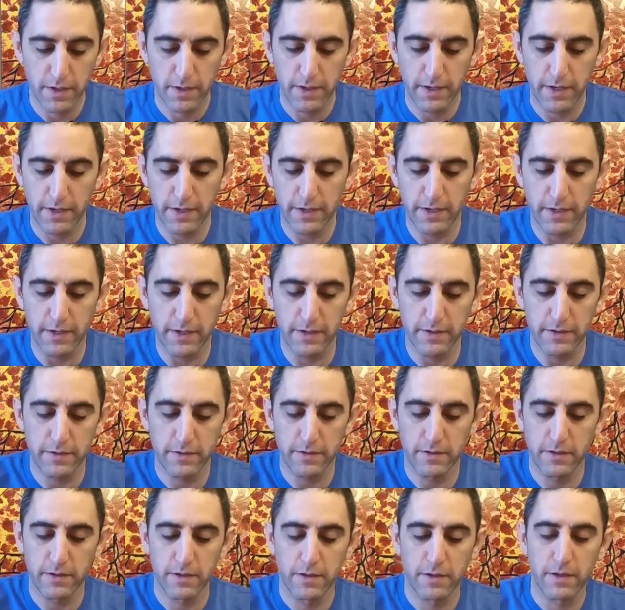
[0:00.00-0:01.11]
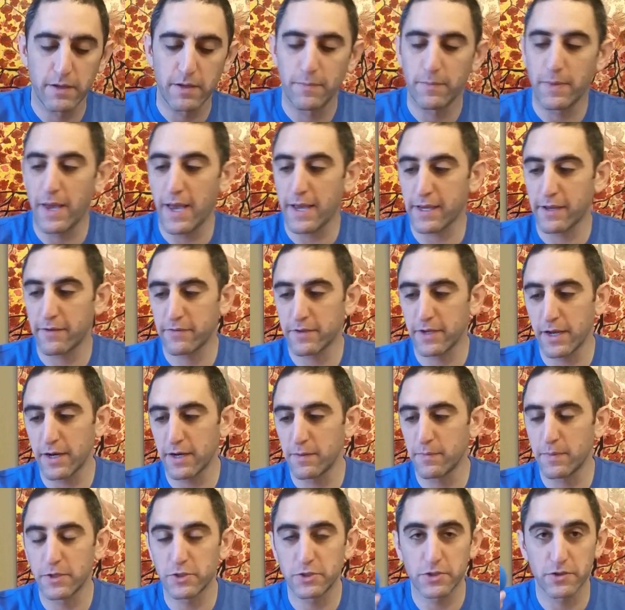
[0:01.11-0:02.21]
In a bag, I've got a
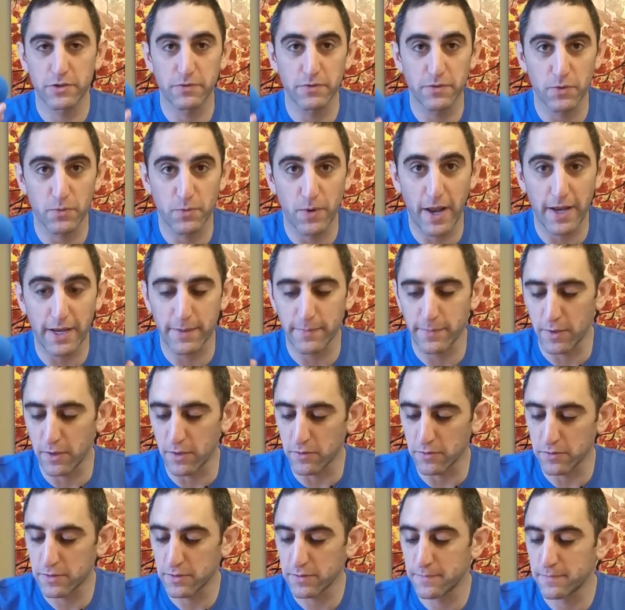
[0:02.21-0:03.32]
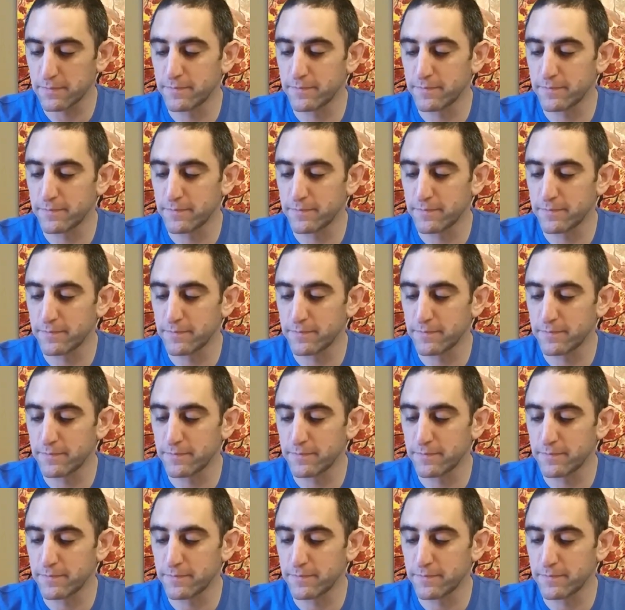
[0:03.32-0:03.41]
bunch of racquetballs.